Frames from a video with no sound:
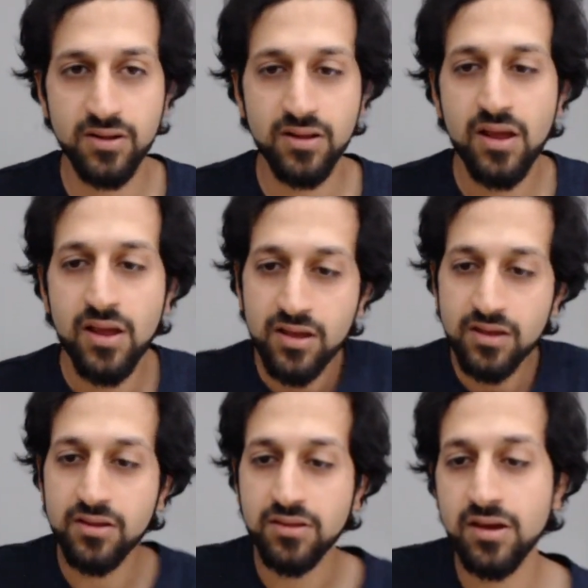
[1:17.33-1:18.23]
But
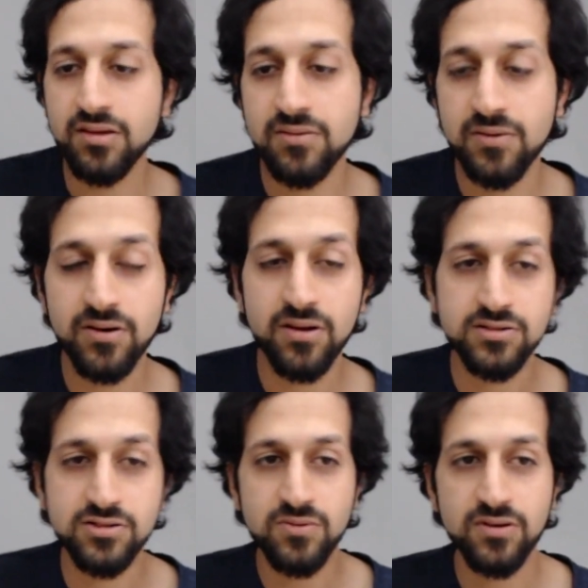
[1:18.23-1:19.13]
yeah, thanks,
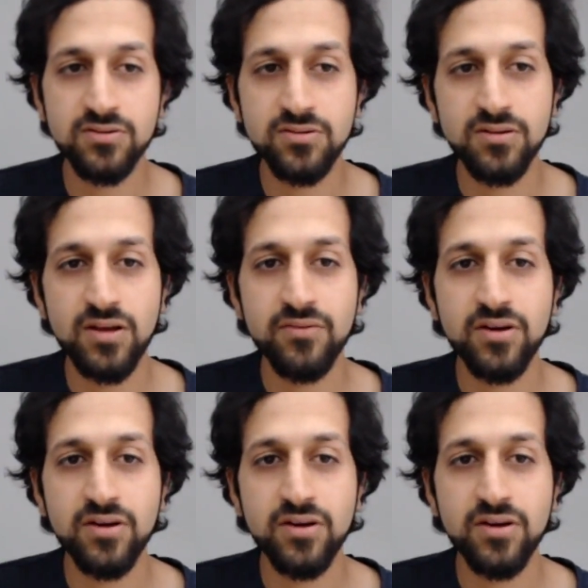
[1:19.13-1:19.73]
Amaury. I just wanted to